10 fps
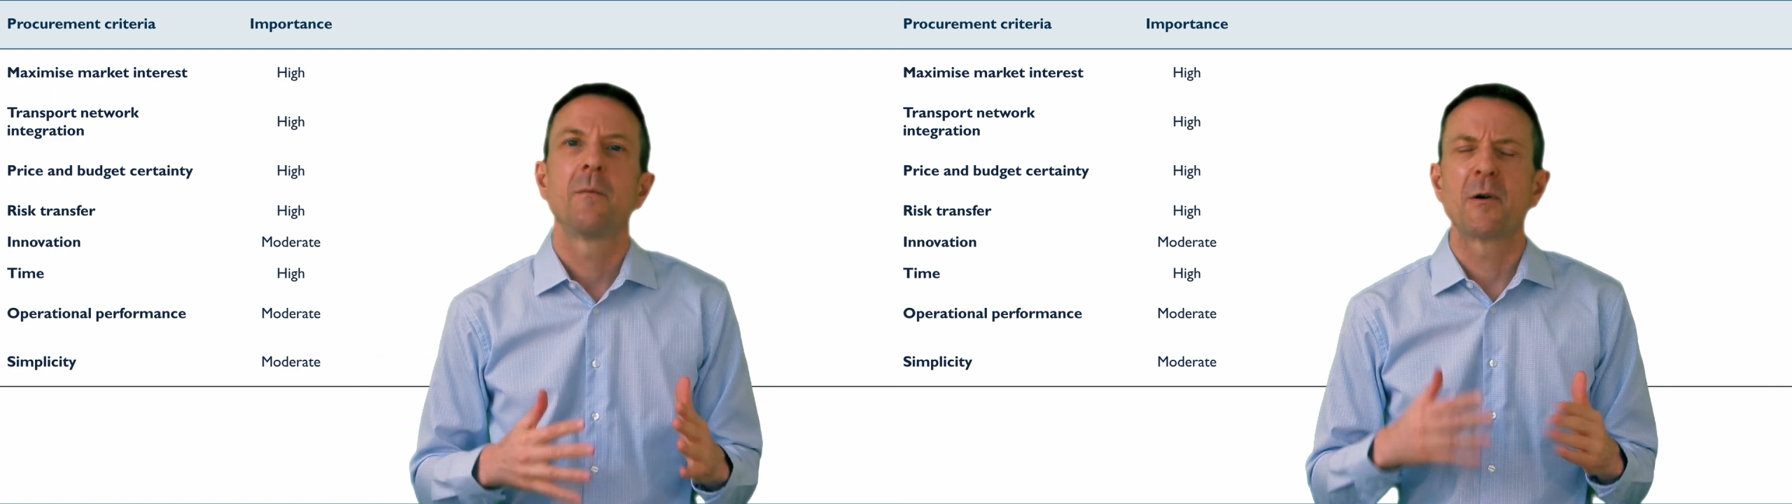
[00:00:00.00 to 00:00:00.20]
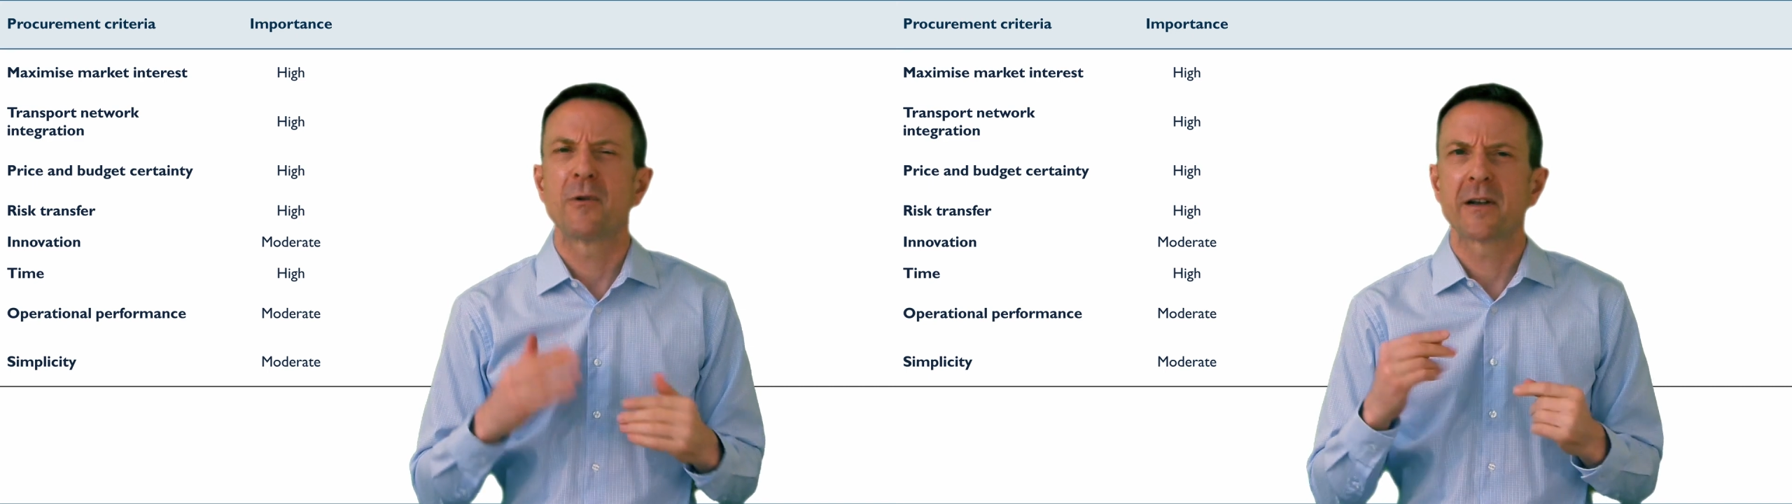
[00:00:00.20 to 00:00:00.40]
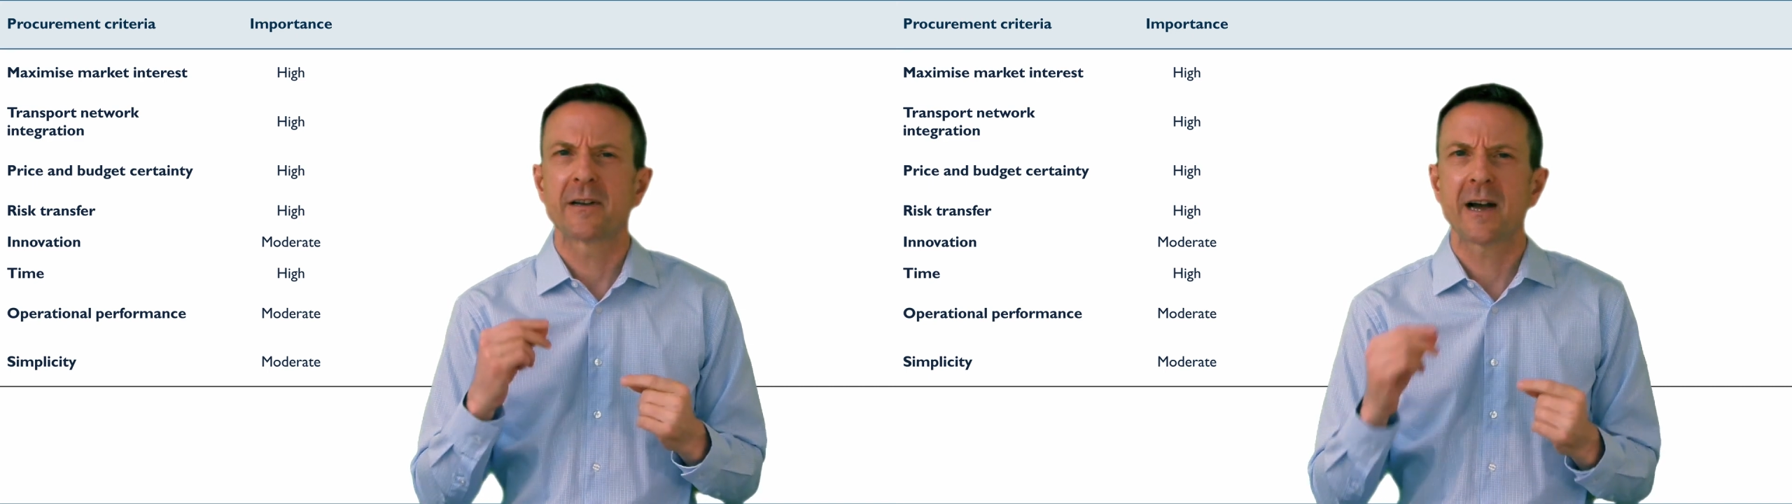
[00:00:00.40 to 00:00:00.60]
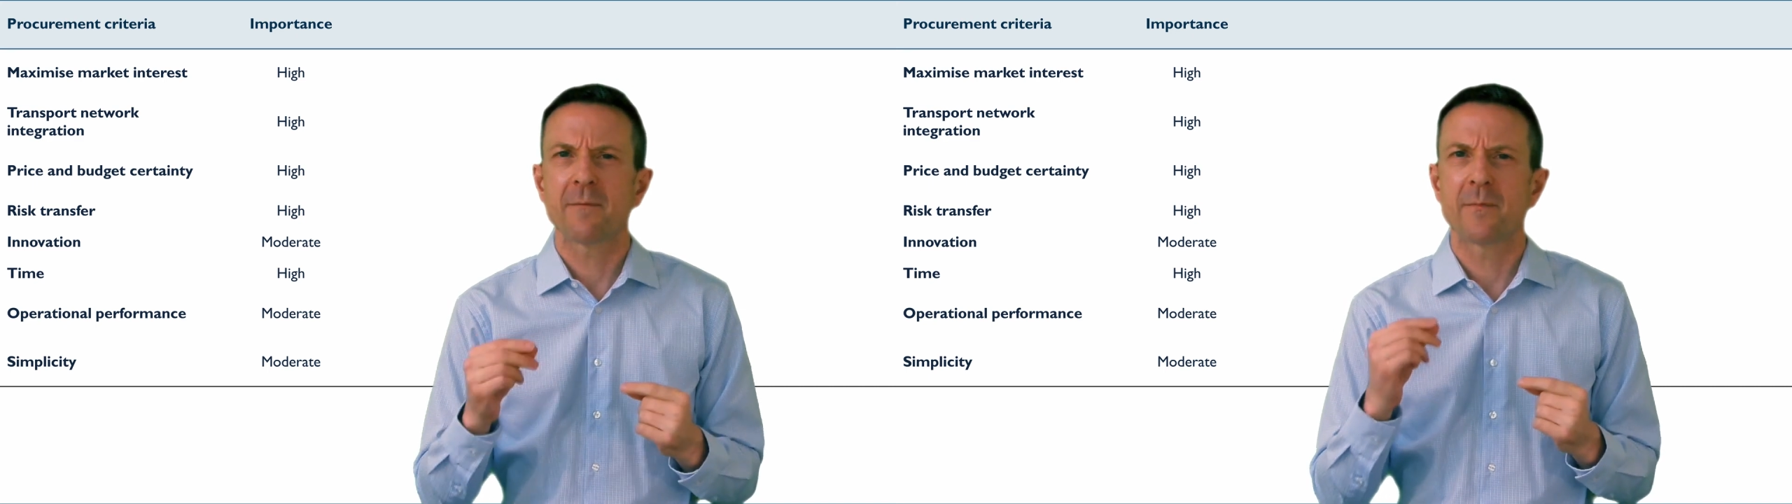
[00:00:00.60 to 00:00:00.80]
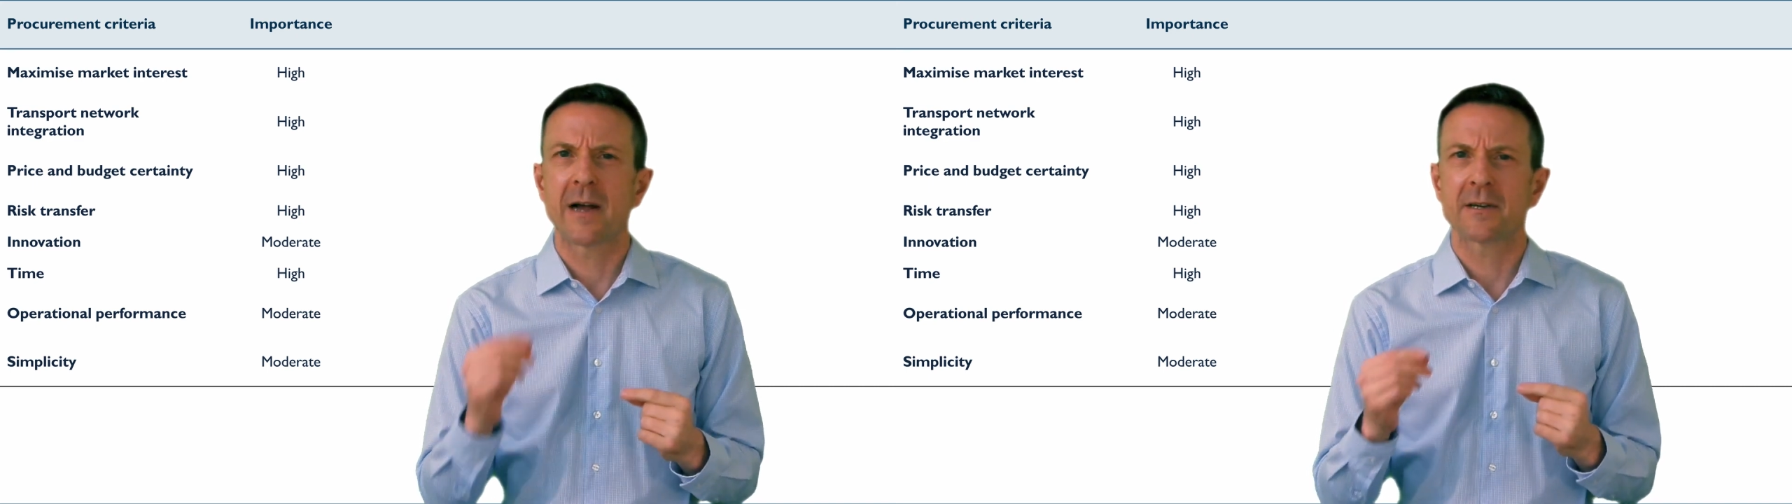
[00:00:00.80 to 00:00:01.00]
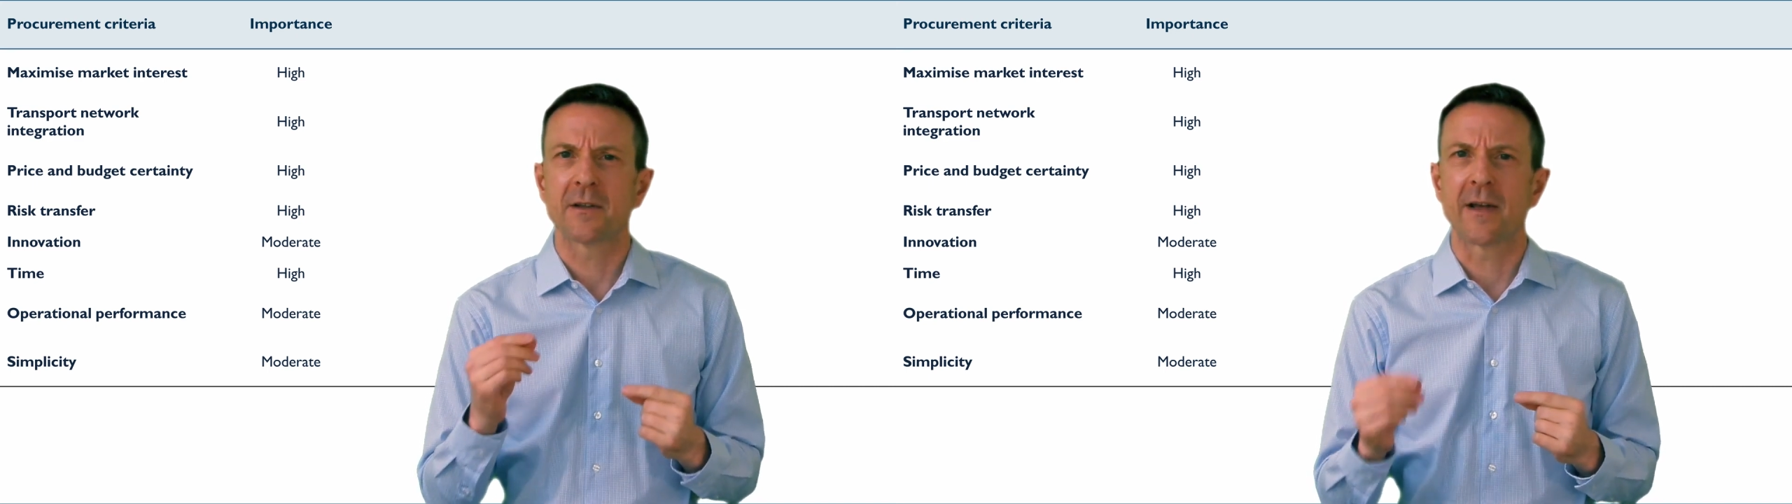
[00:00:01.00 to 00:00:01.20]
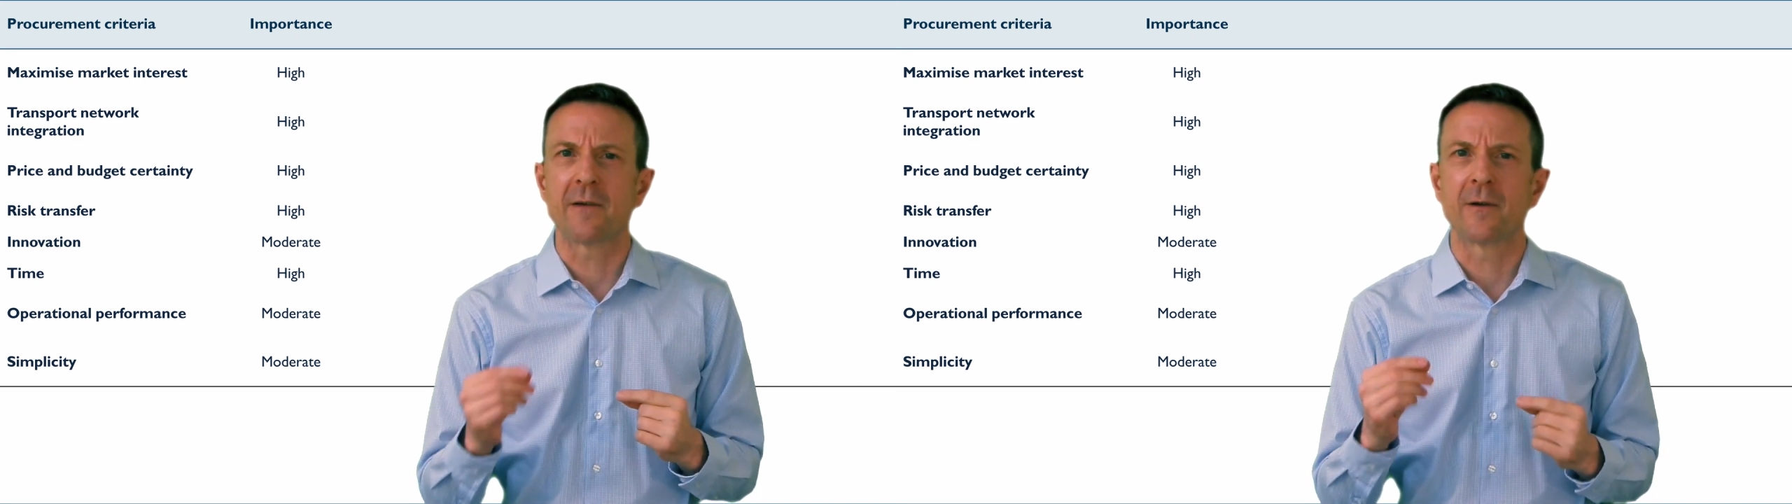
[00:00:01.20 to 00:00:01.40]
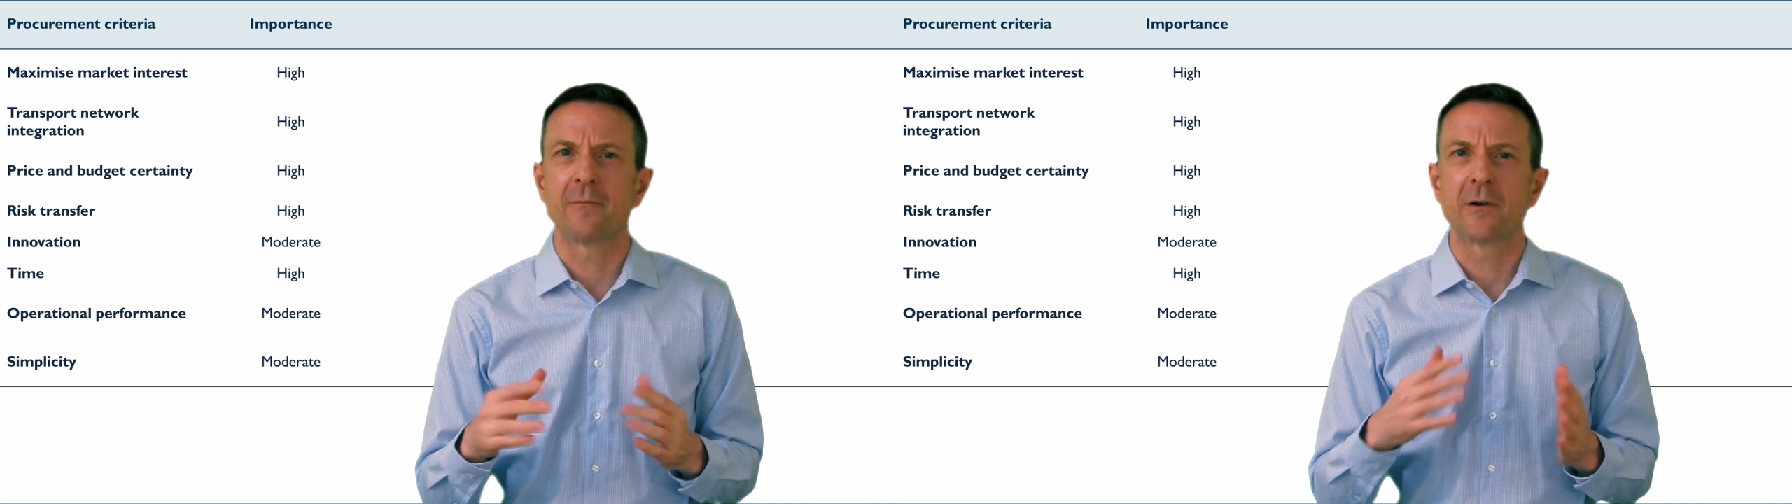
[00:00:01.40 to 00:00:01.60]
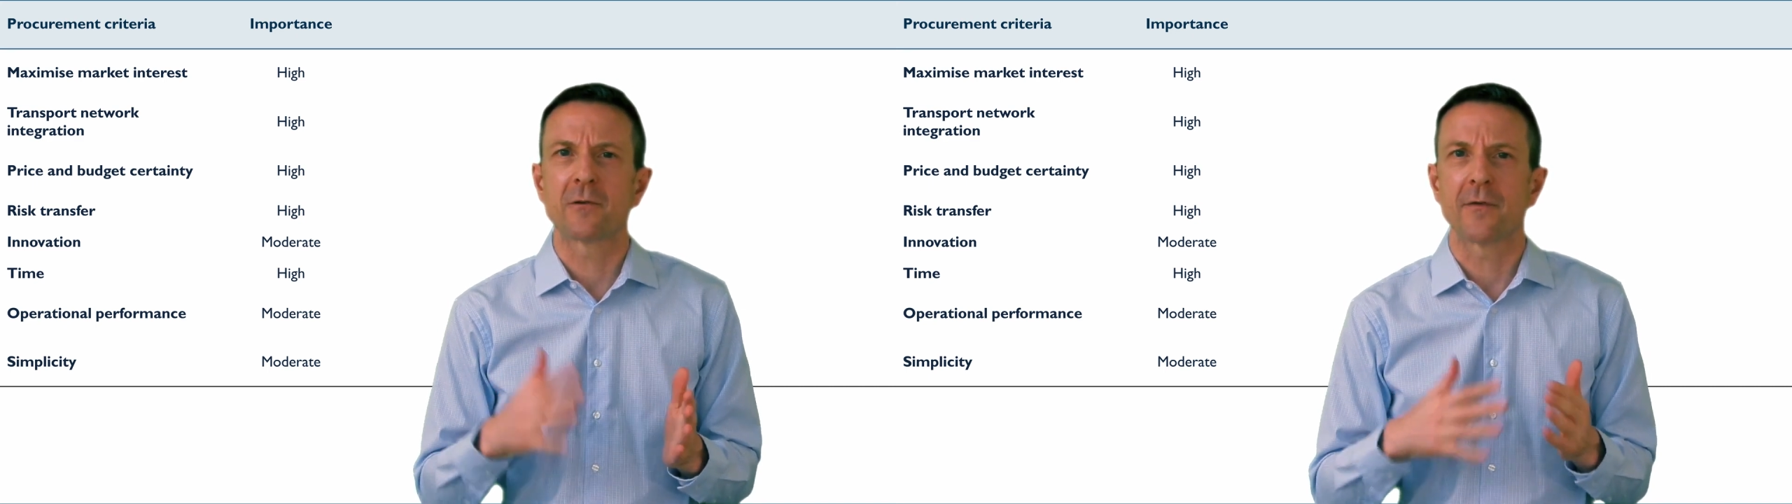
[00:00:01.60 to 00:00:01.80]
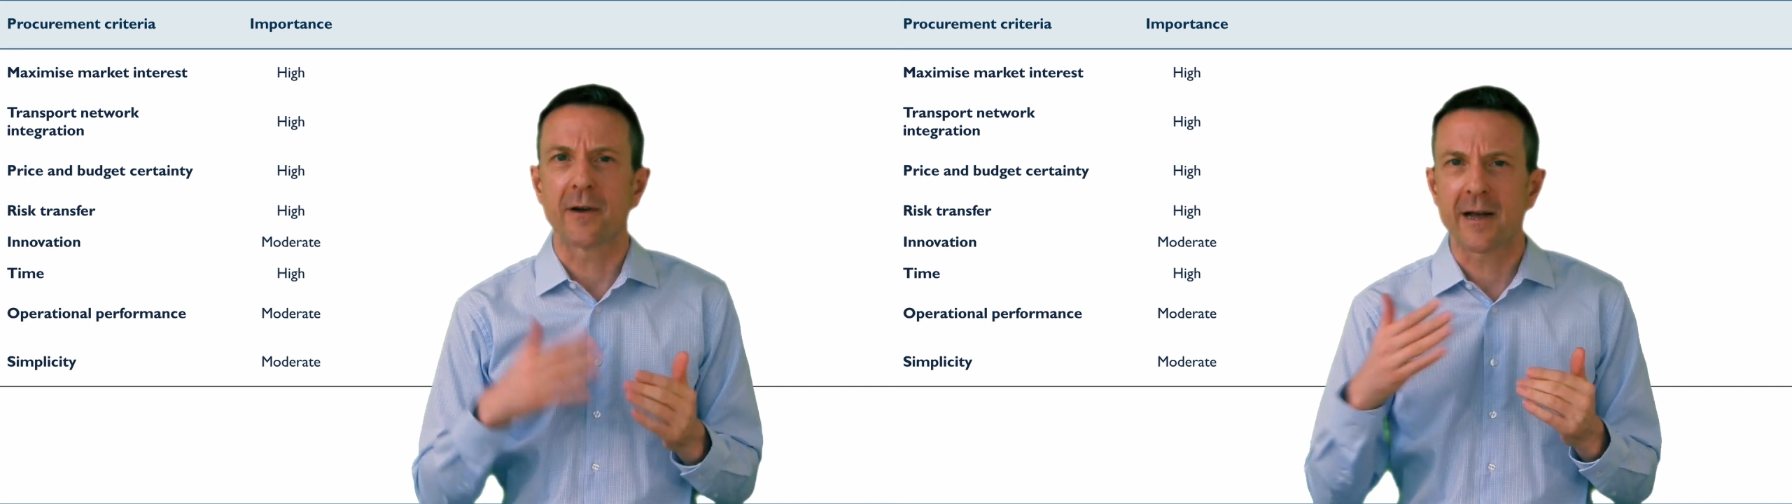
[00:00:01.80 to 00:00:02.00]
but we can come back to that when we look
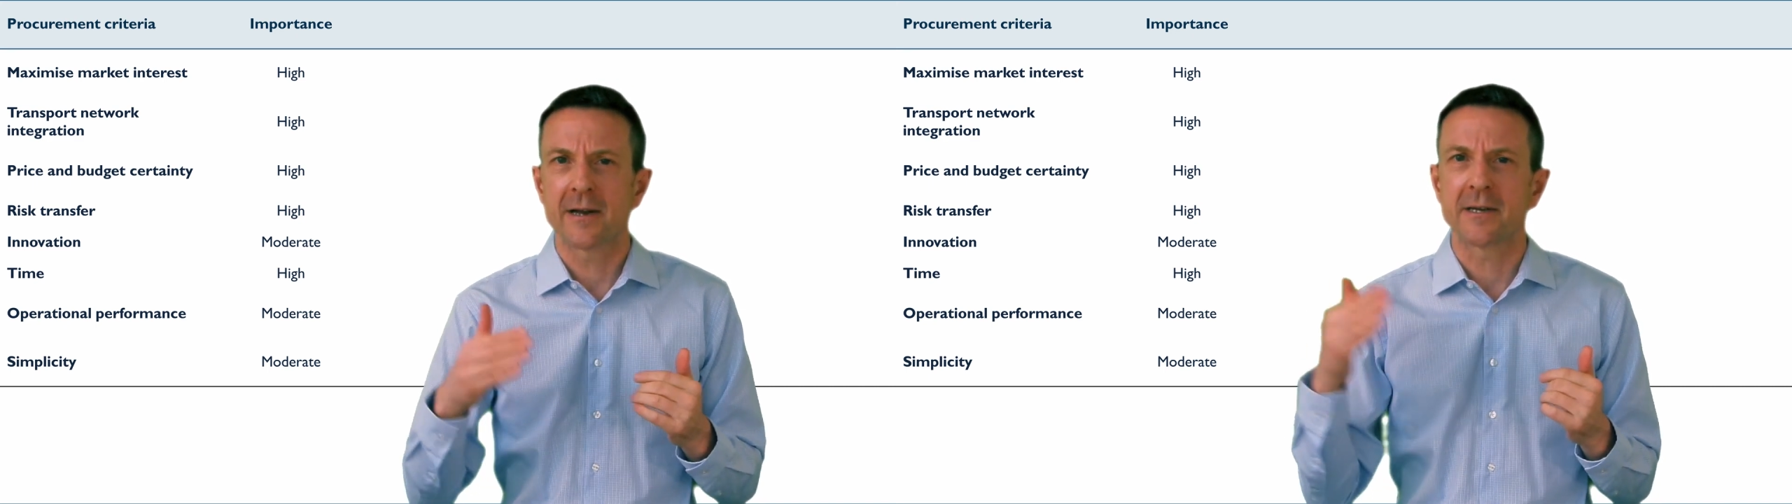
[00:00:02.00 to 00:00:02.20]
at the later